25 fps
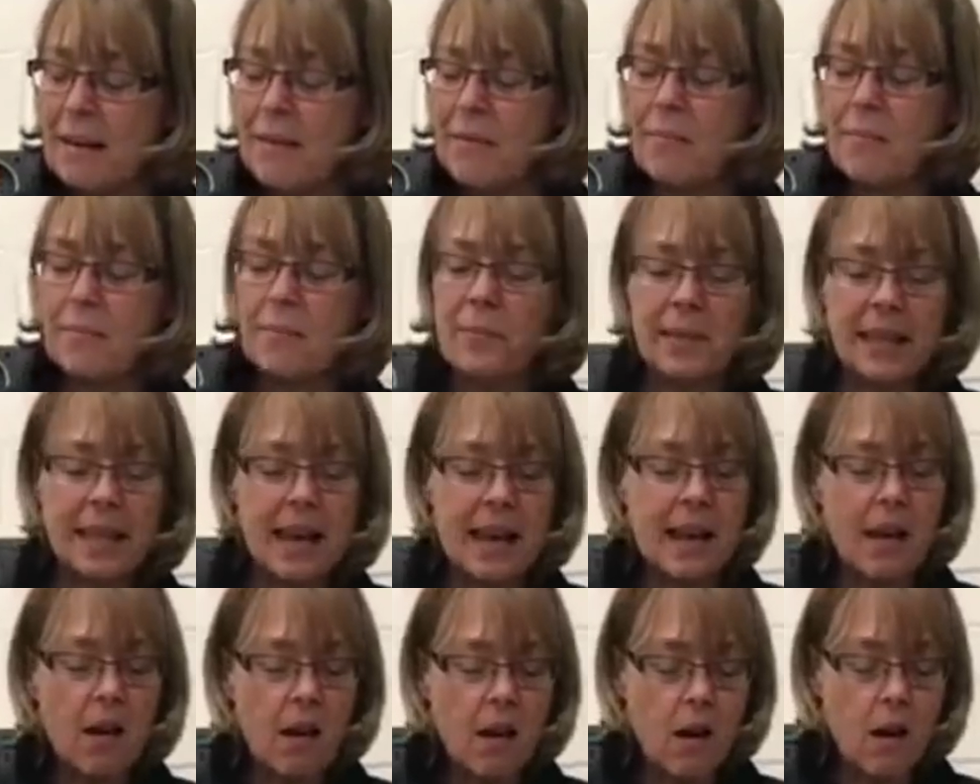Yeah,
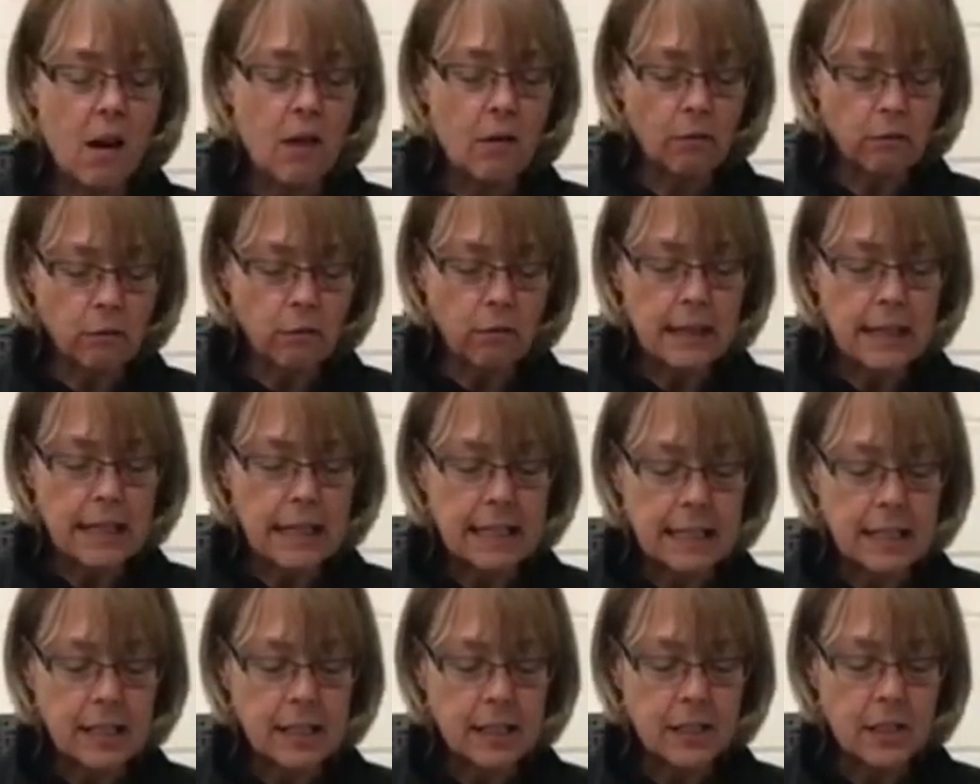they
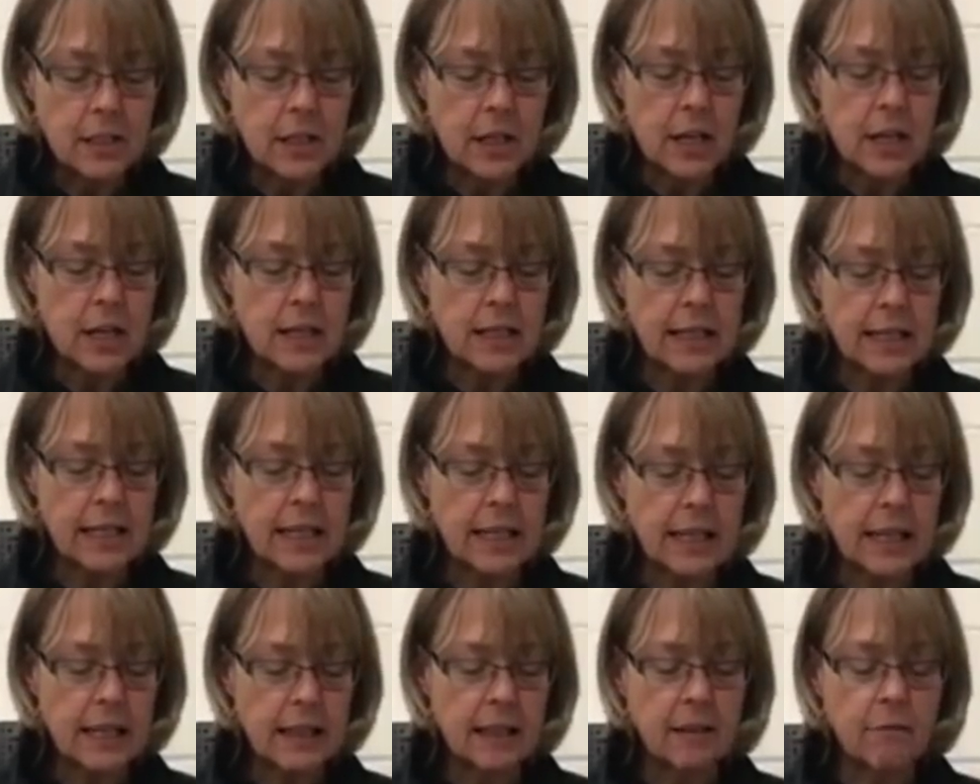are really
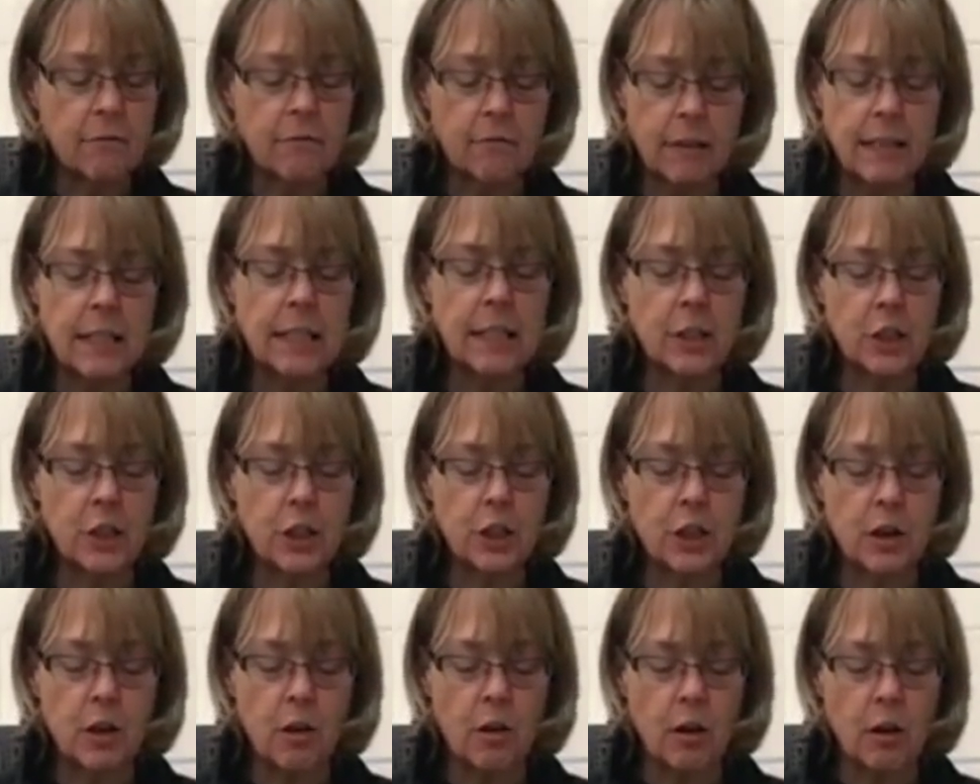sturdy,
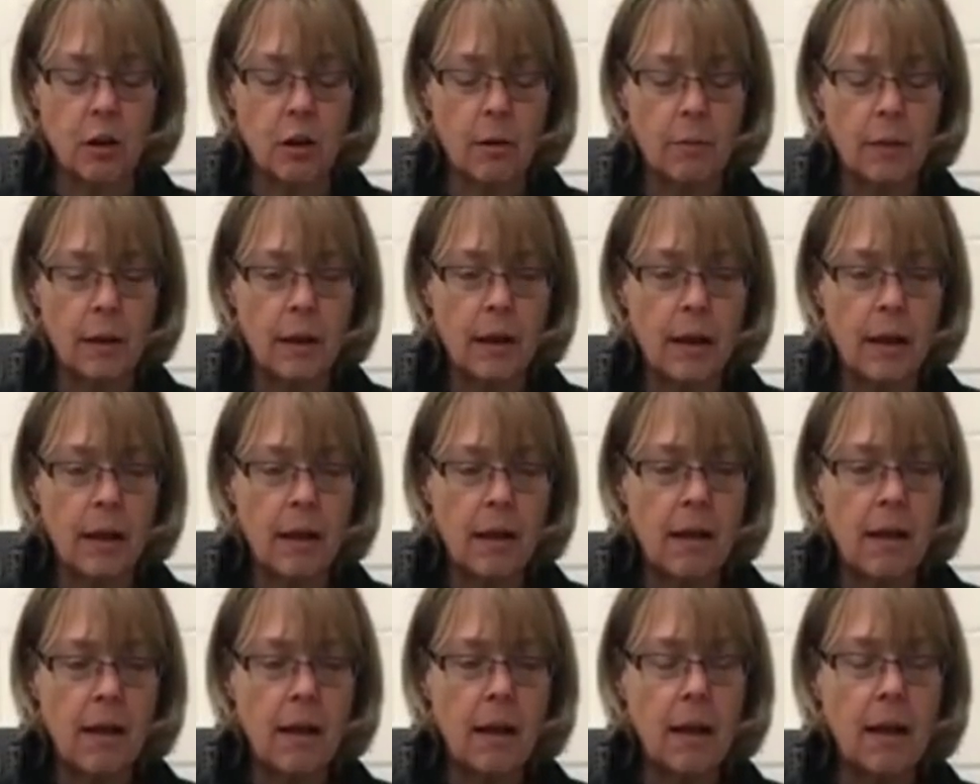really
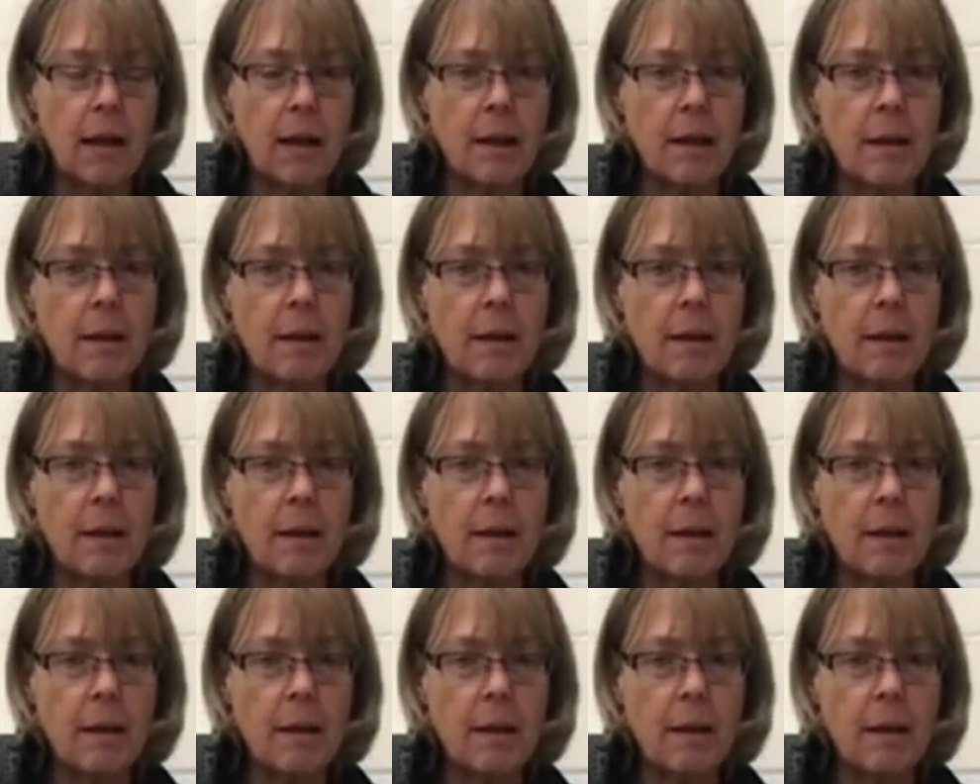sharp.